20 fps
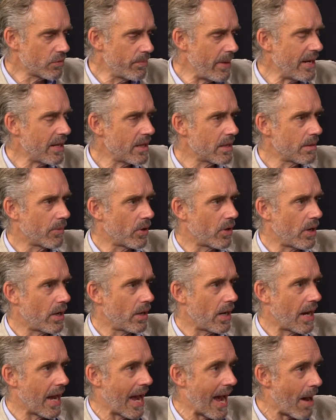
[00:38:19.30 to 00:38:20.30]
And so many of them
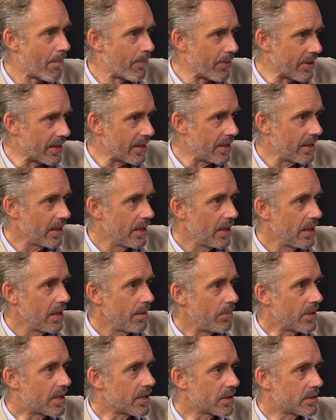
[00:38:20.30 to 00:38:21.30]
are happy
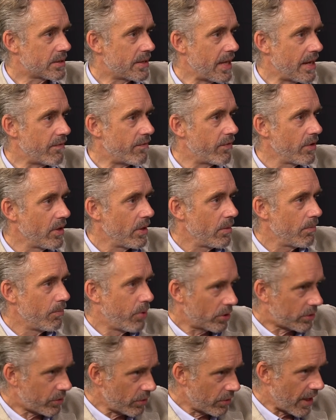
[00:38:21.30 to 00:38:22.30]
because they've
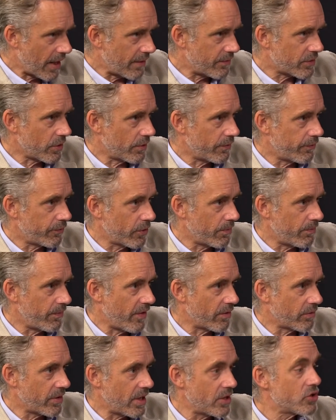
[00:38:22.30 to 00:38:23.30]
put their lives on firm
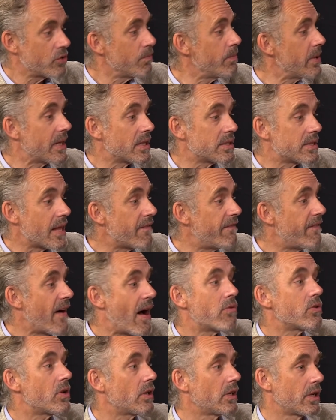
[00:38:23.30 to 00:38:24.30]
foundation because they
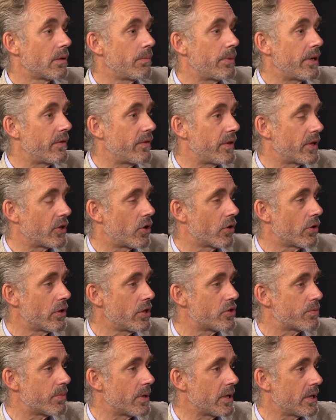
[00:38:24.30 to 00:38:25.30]
found a little bit of
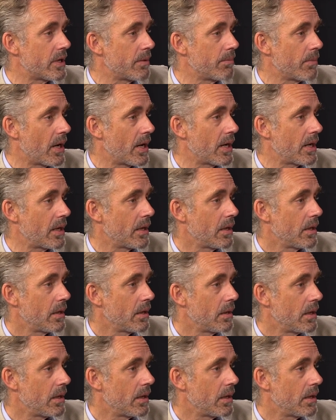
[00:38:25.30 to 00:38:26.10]
encouragement in my